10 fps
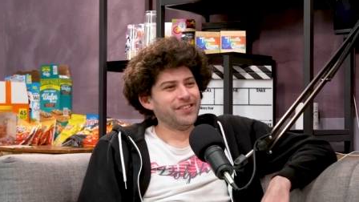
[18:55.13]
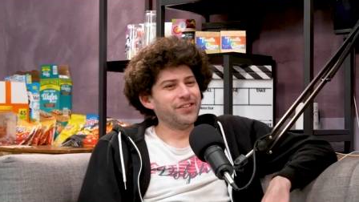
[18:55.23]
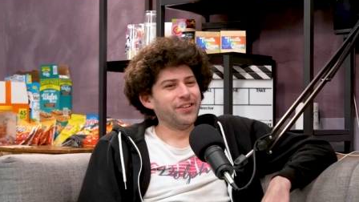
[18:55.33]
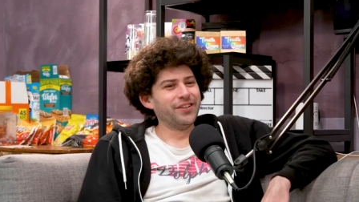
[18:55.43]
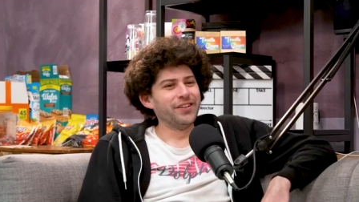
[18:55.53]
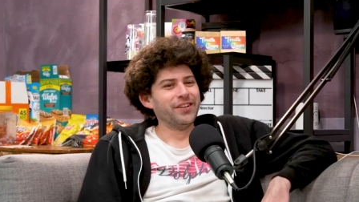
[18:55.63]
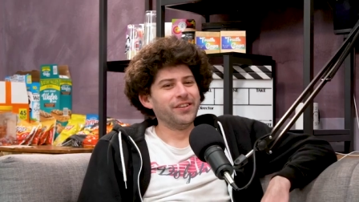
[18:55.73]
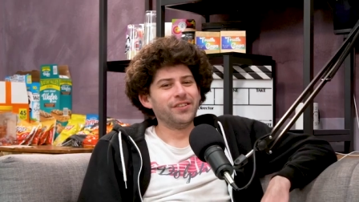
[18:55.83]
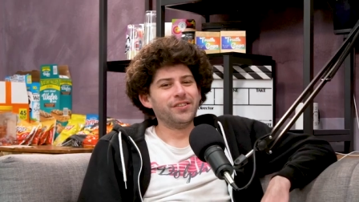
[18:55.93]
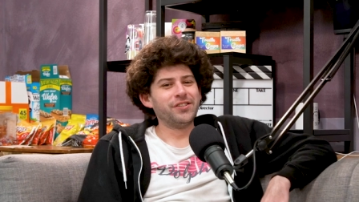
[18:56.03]
Do you
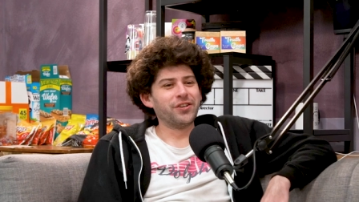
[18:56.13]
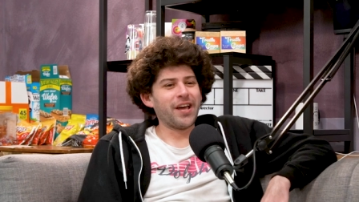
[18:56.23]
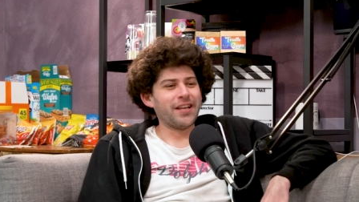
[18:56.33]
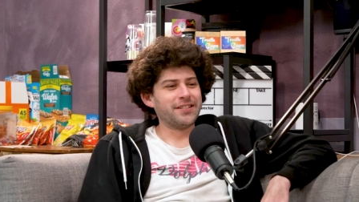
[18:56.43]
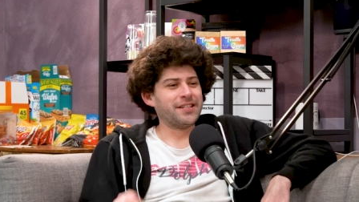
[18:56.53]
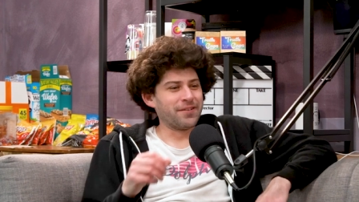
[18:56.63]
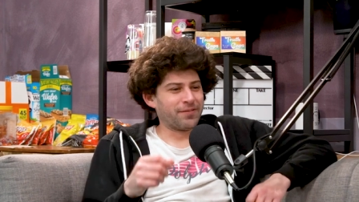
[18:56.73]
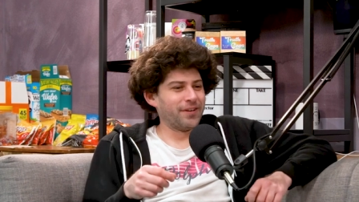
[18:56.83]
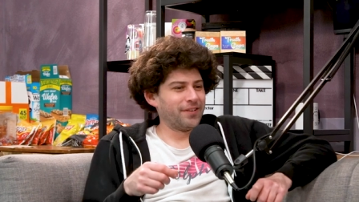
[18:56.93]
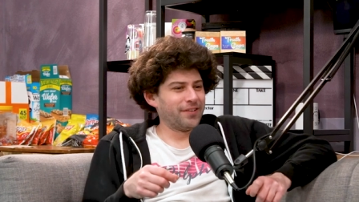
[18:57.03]
did you get
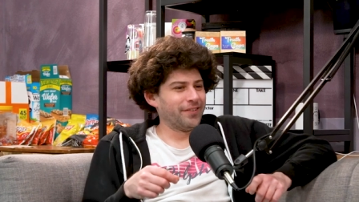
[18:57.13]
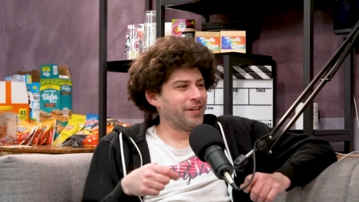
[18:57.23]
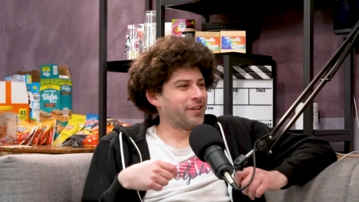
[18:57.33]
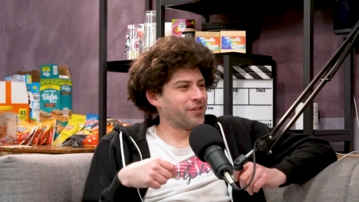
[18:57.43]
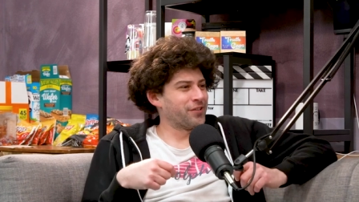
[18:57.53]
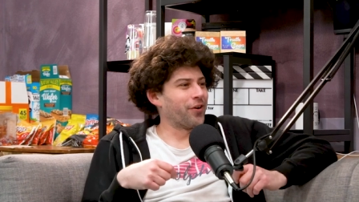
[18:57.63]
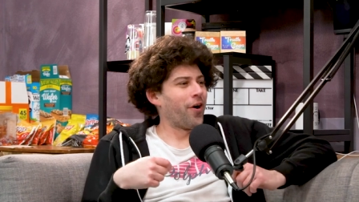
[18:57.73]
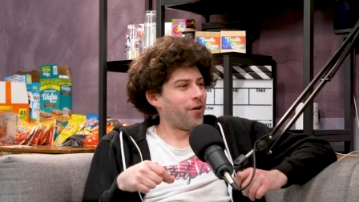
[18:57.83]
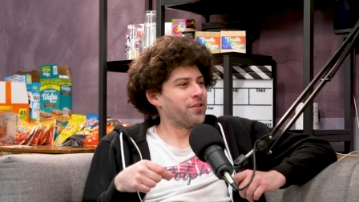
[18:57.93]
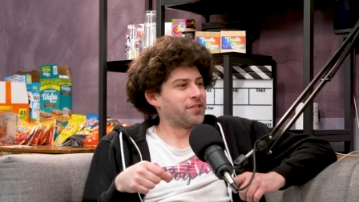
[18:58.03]
different liquors or all the